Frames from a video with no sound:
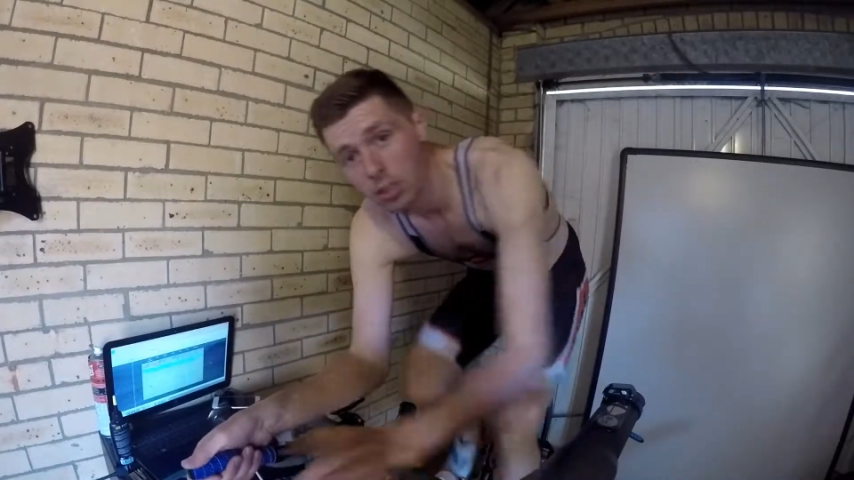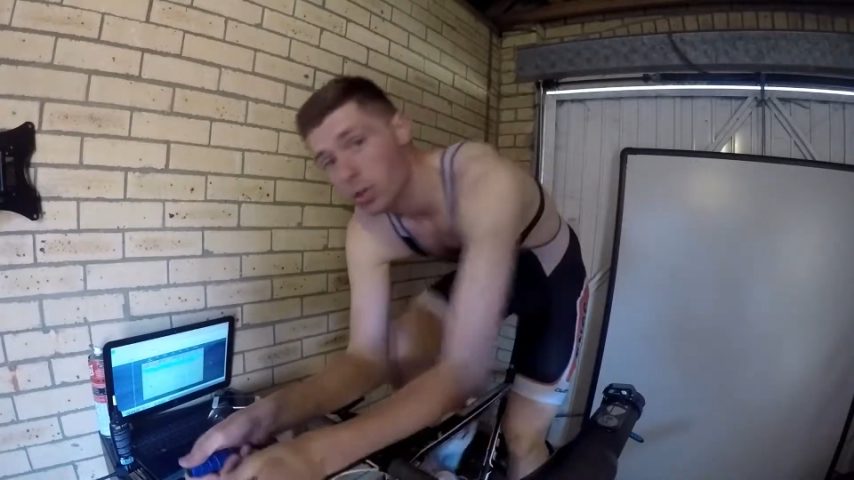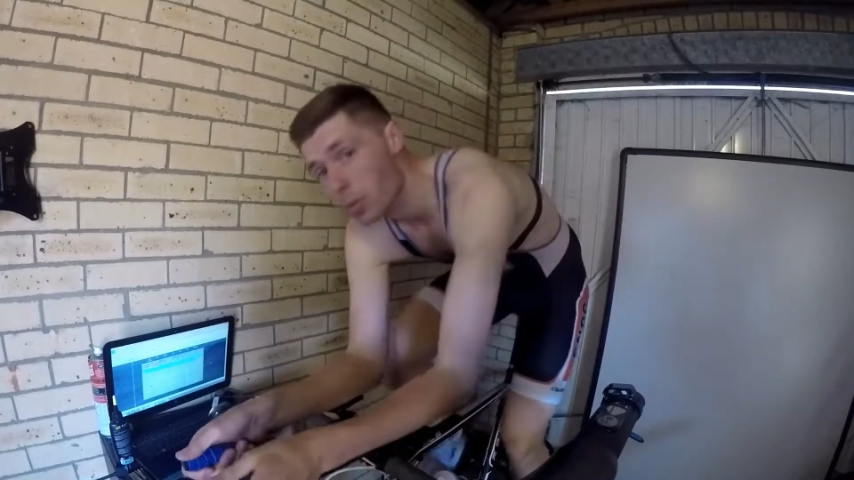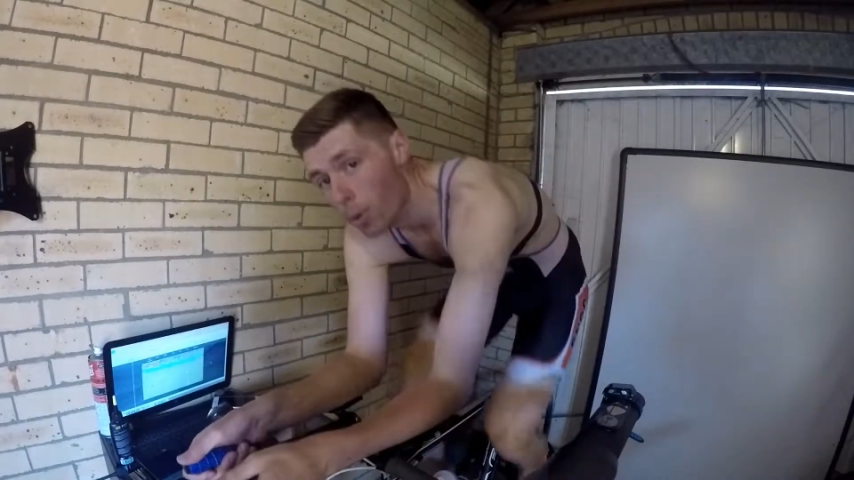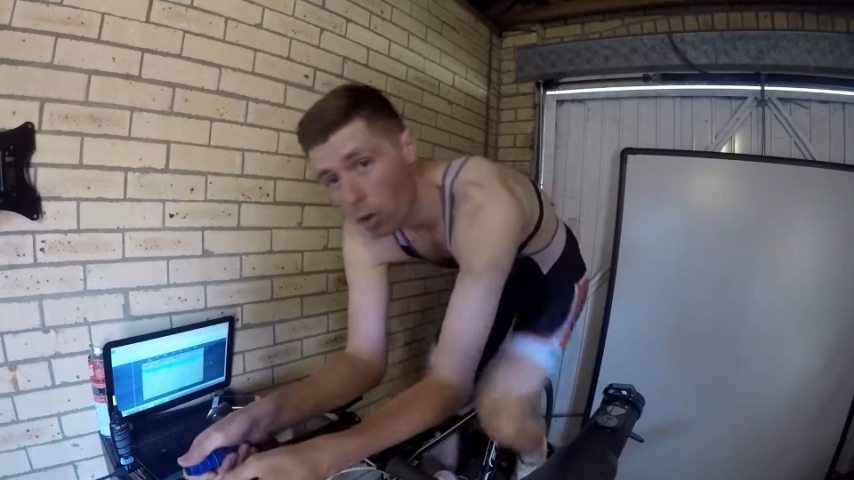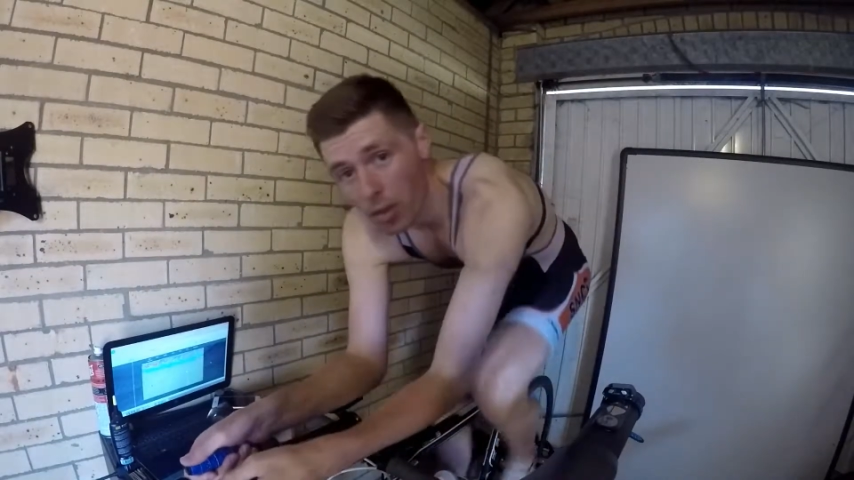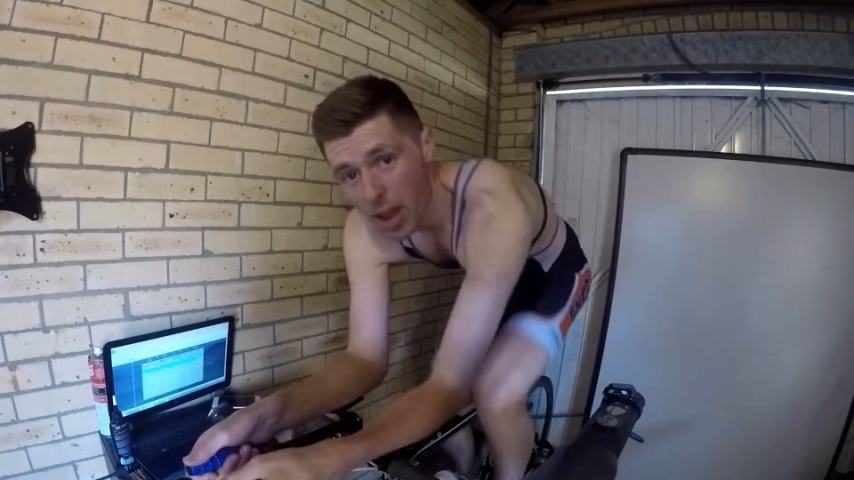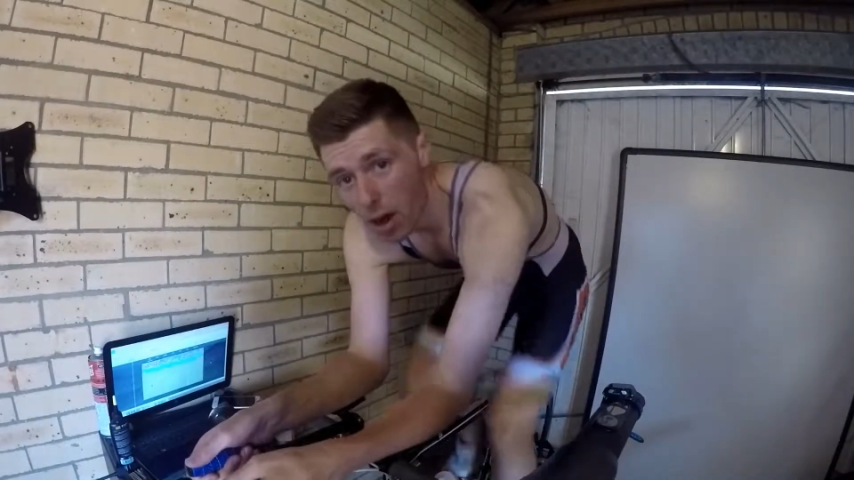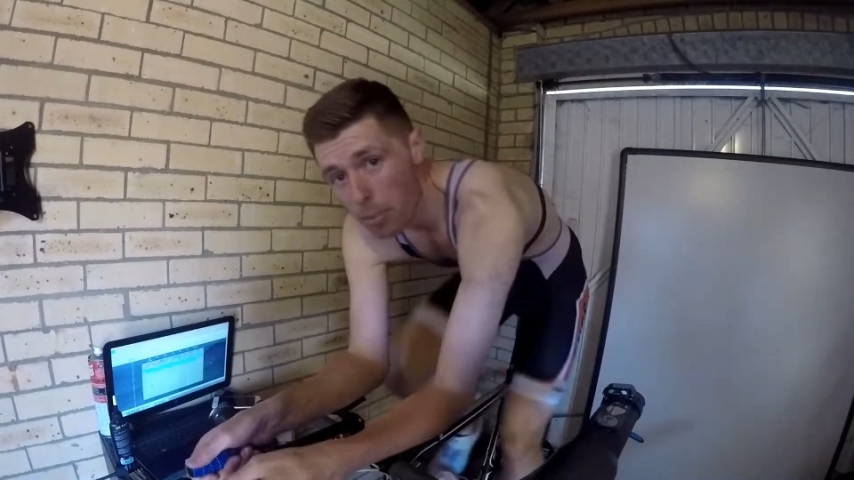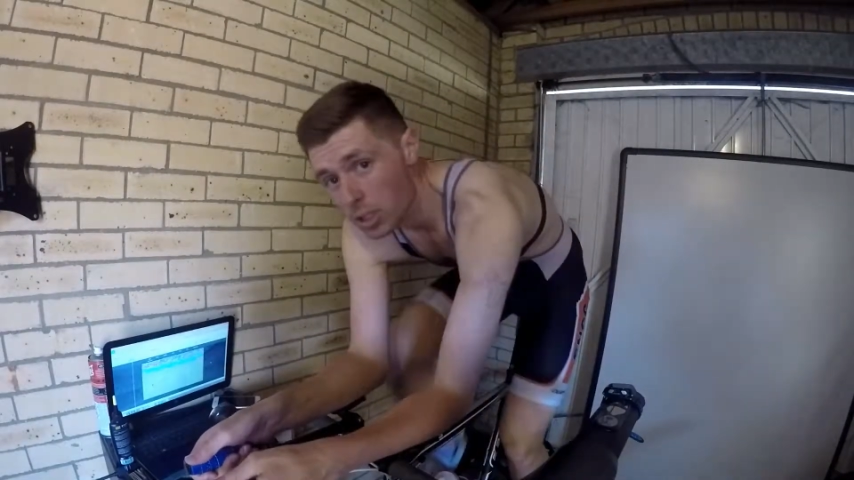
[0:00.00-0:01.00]
do them all in the
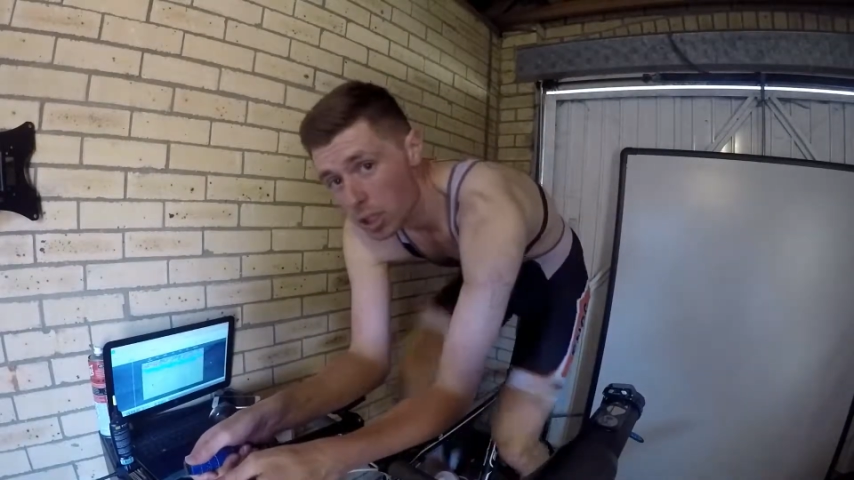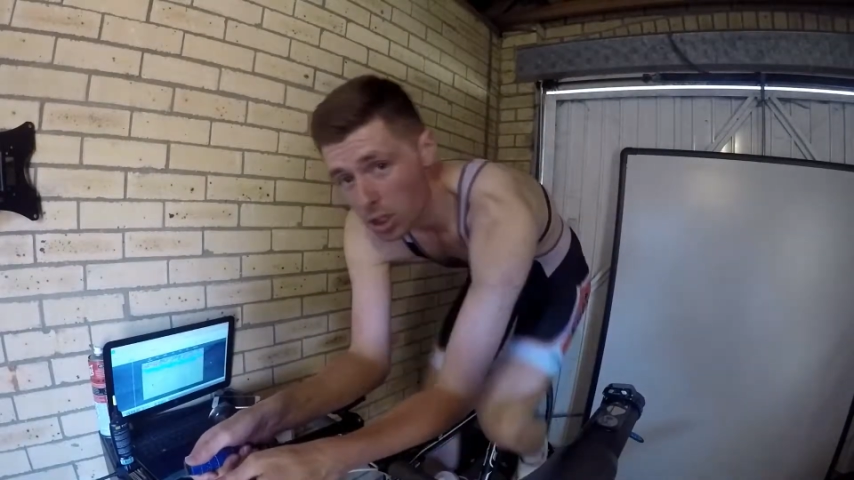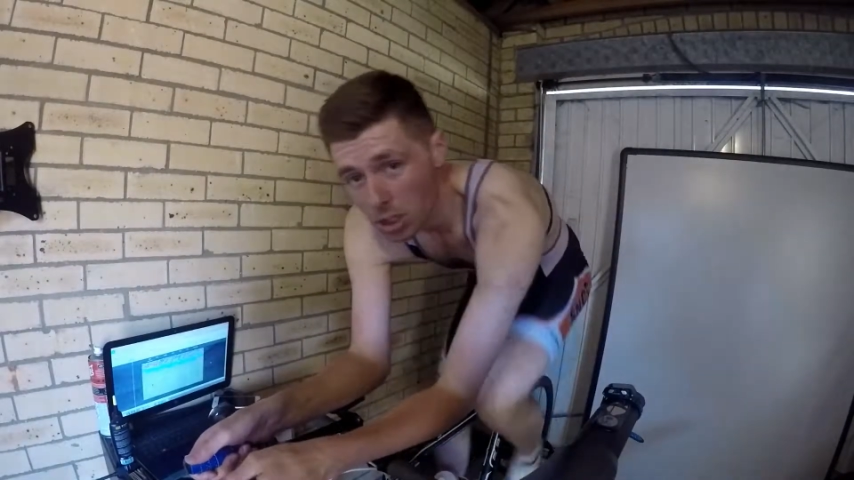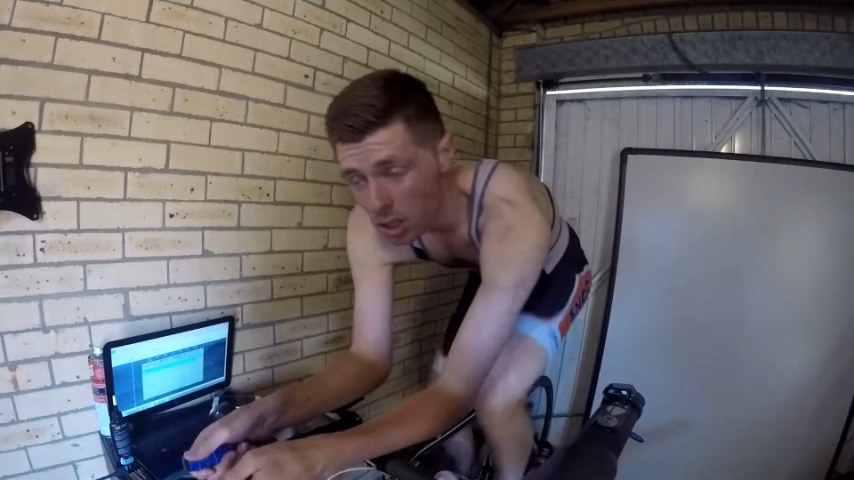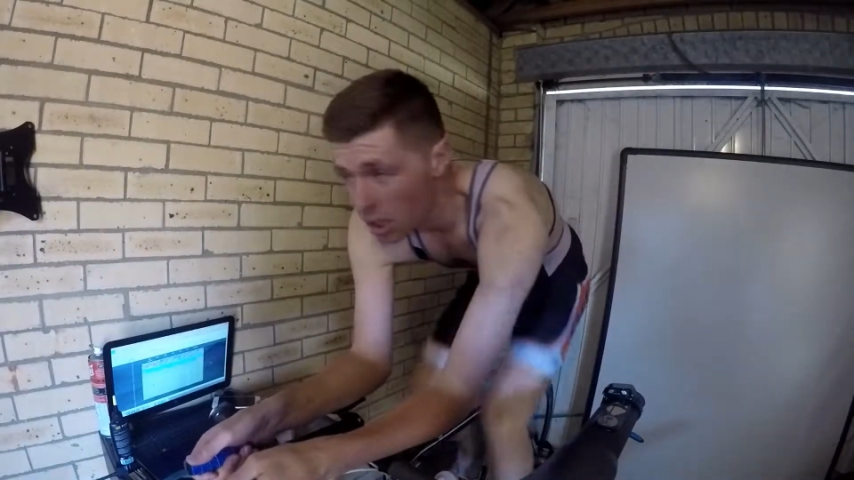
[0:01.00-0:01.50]
aero position,